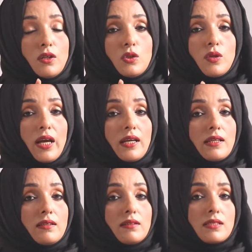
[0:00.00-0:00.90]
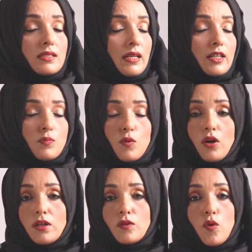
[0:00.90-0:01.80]
you can select
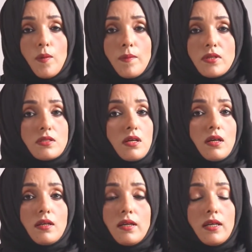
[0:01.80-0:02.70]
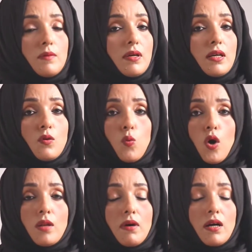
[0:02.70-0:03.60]
product from Amazon eBay
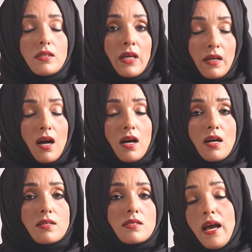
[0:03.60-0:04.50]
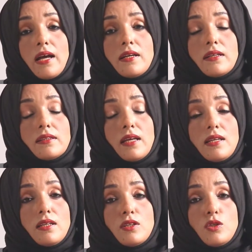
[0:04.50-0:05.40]
Walmart Daraz and then